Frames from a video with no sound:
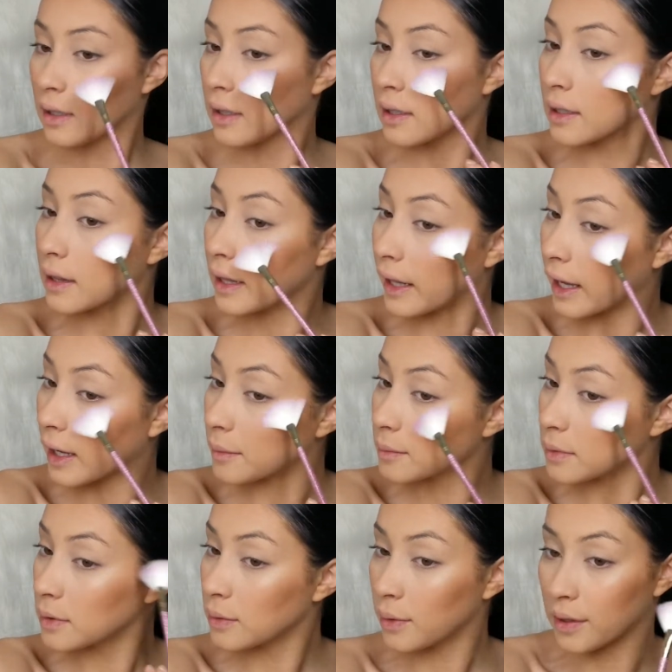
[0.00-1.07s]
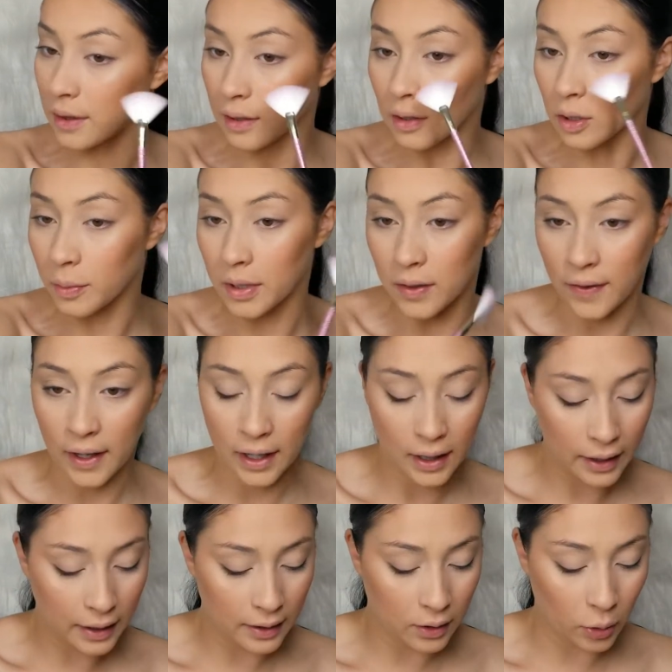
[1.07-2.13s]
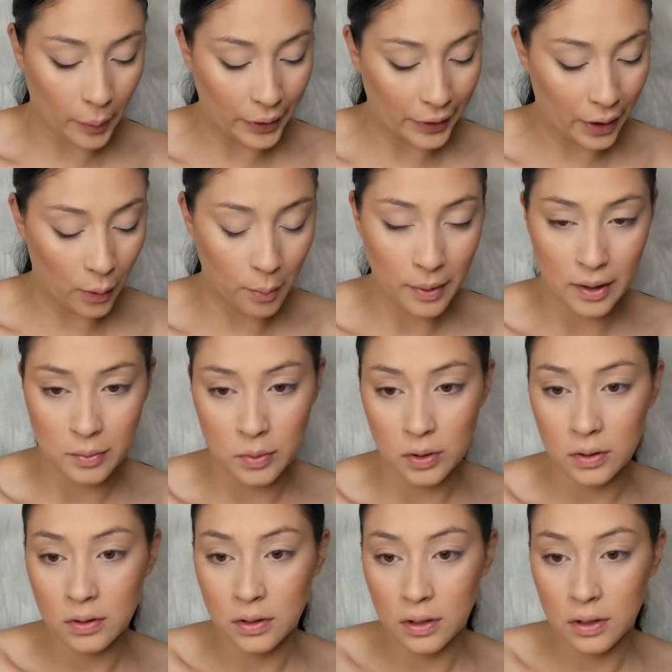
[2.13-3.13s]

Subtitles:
Glam with a little bit of highlight, no matter how minimal.